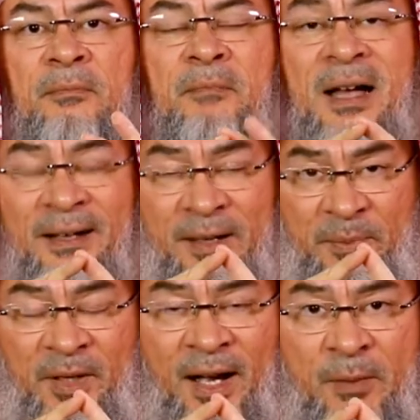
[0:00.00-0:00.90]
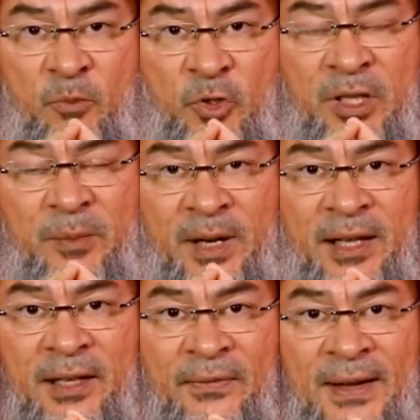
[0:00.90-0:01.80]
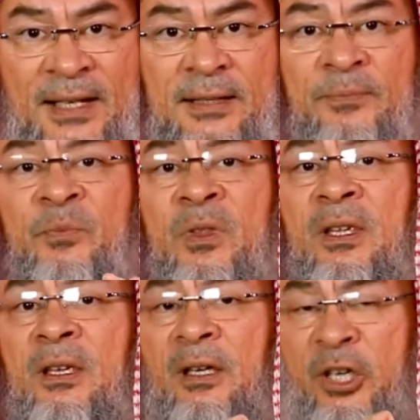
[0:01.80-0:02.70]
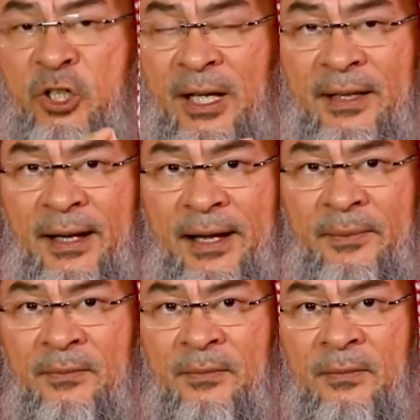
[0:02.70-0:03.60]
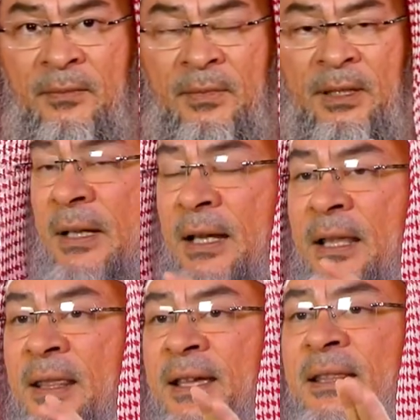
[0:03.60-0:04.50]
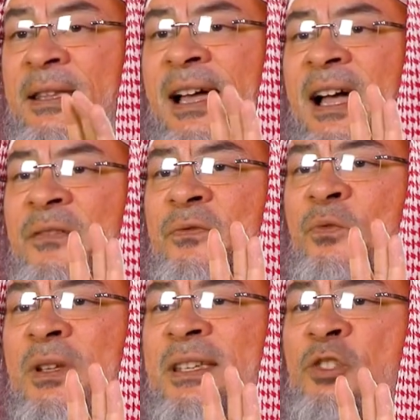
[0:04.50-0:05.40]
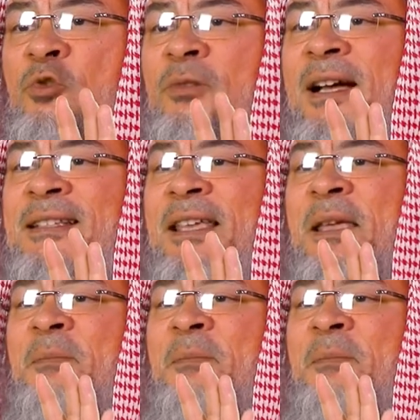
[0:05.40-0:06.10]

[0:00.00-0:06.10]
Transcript: maghrib time, which they break their fast, isha time, and then they have what is known as